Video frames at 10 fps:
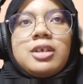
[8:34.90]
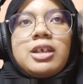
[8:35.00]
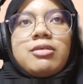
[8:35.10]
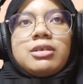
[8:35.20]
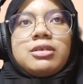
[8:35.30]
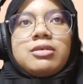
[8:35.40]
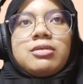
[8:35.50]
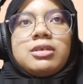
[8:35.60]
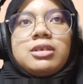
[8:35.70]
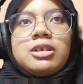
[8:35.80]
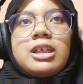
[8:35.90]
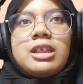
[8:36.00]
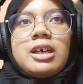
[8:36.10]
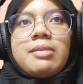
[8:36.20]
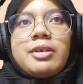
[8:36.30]
equals to
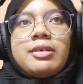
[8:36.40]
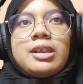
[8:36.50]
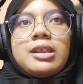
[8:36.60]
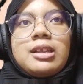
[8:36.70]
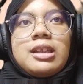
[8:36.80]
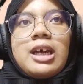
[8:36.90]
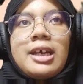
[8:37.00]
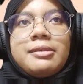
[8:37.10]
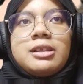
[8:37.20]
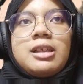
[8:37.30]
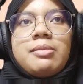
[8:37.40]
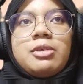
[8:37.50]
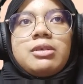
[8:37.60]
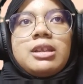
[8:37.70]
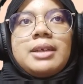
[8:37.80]
3W times
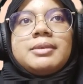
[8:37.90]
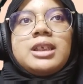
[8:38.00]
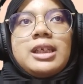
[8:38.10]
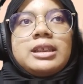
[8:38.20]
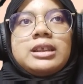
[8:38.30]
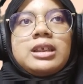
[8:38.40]
W times H.